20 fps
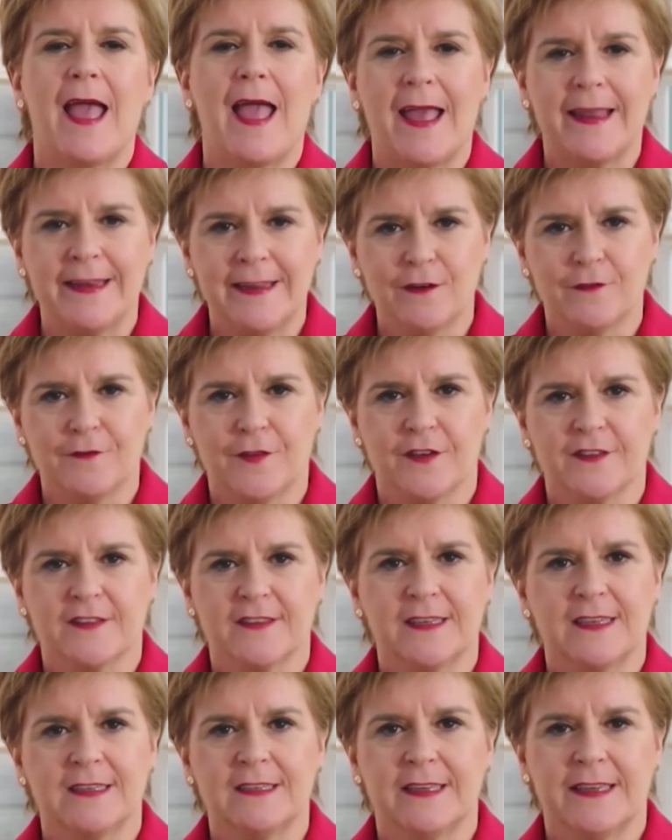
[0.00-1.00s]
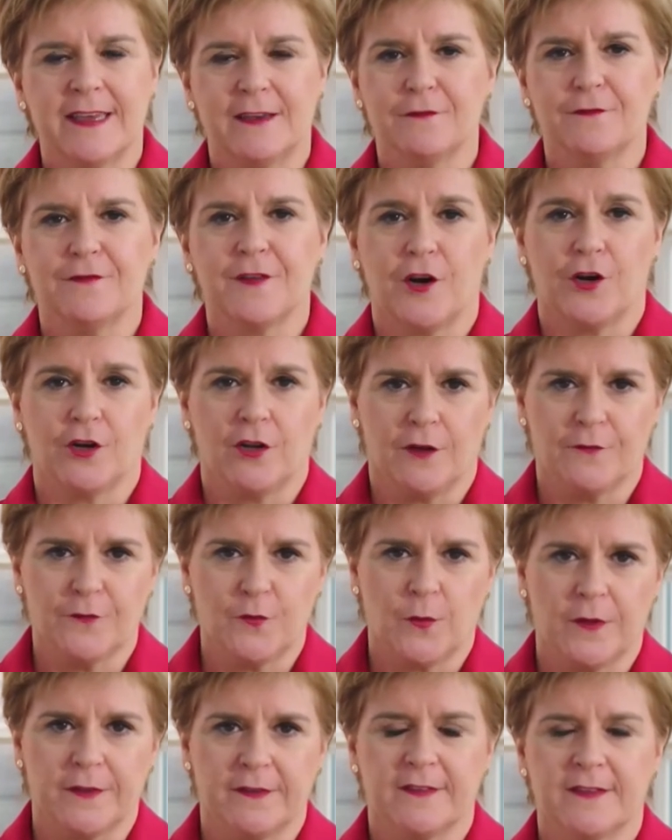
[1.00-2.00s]
any of us can give our
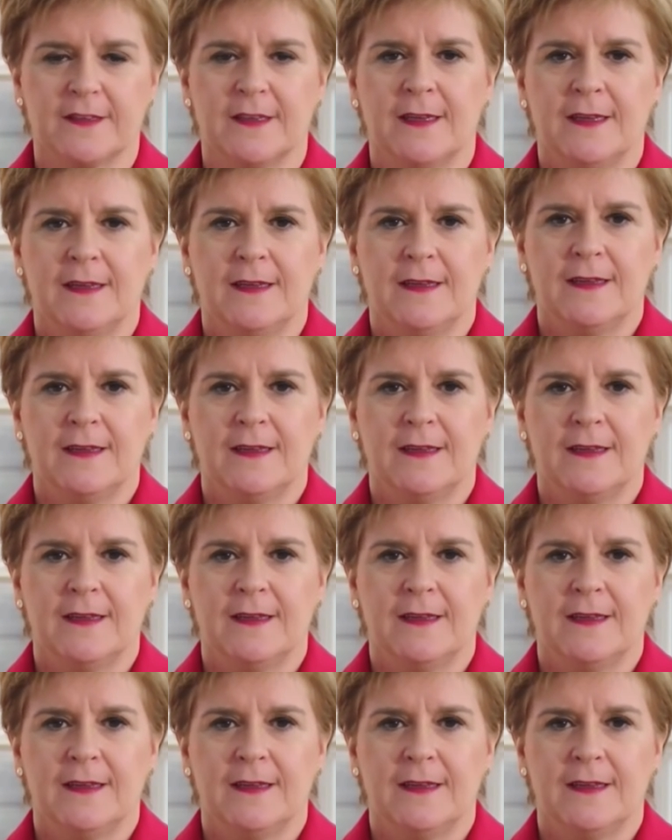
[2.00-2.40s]
loved ones.